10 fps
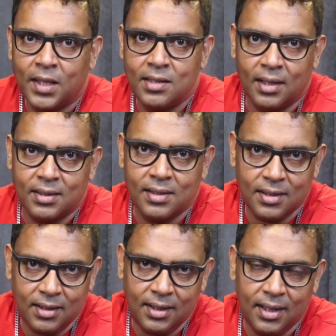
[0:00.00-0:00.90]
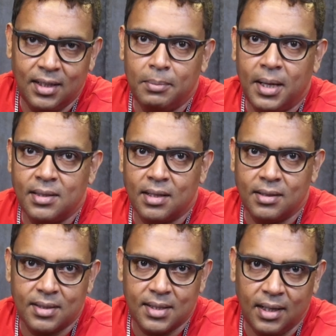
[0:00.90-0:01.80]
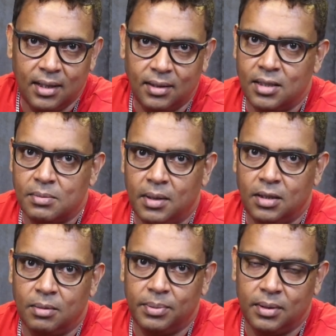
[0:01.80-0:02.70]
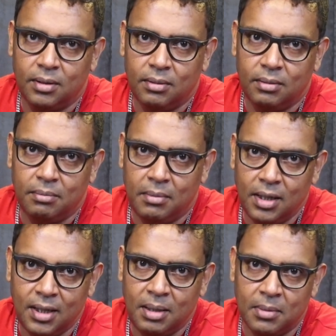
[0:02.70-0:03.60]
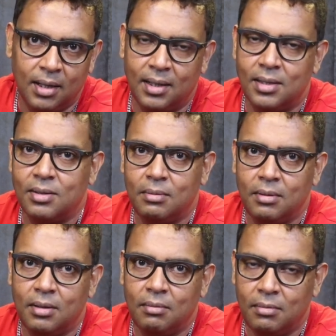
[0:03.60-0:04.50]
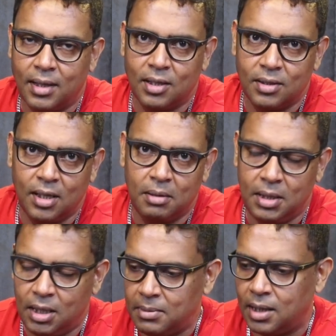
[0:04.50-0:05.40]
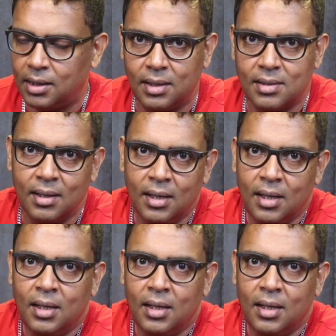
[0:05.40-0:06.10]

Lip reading: Success in India demands understanding these multiple many markets as they say, mini markets,